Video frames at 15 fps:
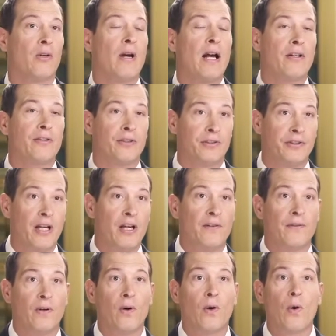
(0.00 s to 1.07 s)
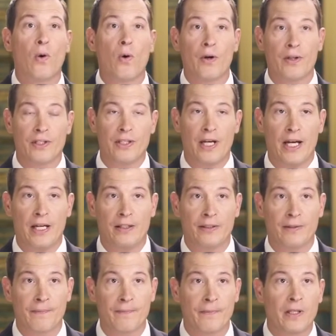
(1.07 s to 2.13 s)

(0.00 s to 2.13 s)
arouse yourself or the child.